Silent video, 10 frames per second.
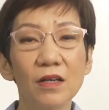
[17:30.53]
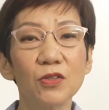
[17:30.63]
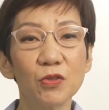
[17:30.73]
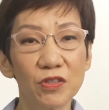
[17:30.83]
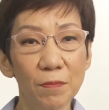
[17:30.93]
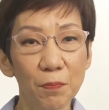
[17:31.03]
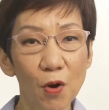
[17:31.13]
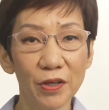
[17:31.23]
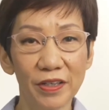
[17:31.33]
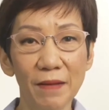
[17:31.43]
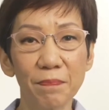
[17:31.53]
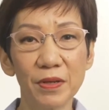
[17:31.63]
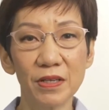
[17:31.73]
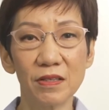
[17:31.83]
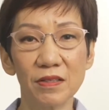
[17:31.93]
To support
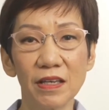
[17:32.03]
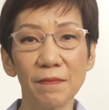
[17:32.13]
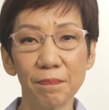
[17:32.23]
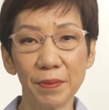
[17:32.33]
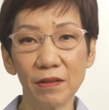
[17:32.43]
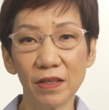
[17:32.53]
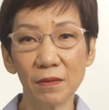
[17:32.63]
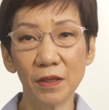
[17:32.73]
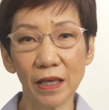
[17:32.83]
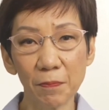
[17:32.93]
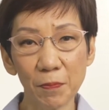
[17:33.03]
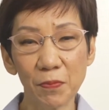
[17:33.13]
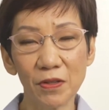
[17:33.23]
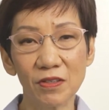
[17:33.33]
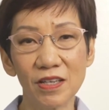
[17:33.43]
companies in building
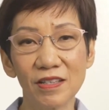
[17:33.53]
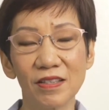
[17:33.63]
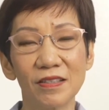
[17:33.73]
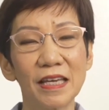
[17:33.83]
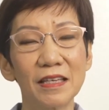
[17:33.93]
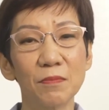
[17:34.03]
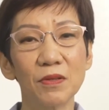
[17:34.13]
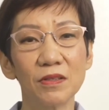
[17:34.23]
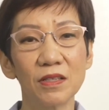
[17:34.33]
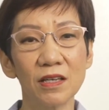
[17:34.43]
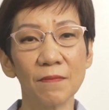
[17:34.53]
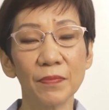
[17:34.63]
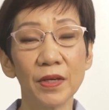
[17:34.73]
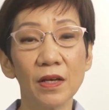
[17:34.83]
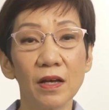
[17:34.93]
capability in sustainability,
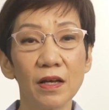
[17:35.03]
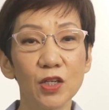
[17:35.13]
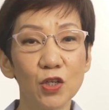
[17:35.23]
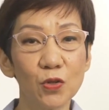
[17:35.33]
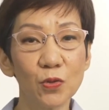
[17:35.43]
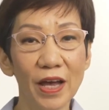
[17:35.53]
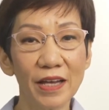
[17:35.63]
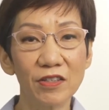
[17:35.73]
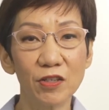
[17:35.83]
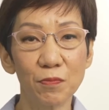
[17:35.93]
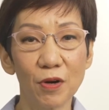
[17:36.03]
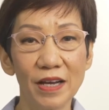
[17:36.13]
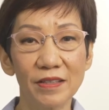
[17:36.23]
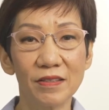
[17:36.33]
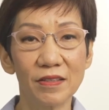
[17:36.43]
a new
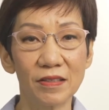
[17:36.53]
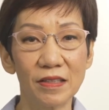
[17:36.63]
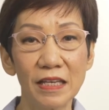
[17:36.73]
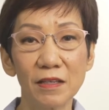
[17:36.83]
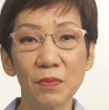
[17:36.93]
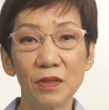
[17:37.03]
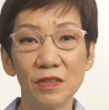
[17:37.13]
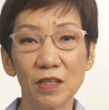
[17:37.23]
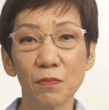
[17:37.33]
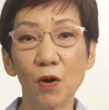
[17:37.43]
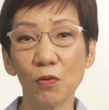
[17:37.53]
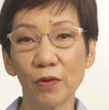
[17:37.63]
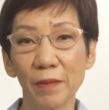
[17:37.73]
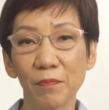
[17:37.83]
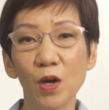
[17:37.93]
enterprise sustainability
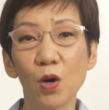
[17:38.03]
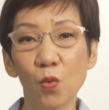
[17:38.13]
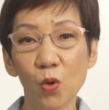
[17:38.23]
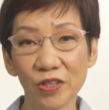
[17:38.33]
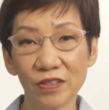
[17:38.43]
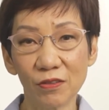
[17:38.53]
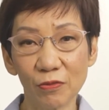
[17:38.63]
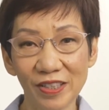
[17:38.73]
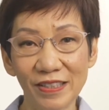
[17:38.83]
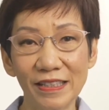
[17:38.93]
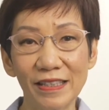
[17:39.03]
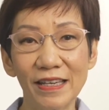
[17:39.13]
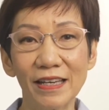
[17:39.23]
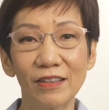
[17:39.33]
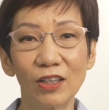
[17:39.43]
program was
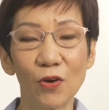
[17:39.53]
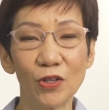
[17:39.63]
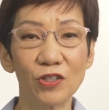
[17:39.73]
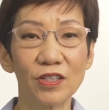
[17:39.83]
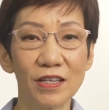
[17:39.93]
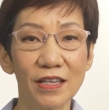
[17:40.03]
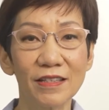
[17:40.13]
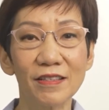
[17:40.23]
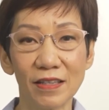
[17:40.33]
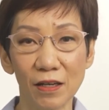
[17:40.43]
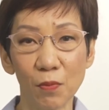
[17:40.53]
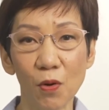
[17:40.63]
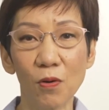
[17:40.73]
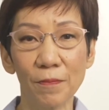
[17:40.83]
recently launched in Singapore.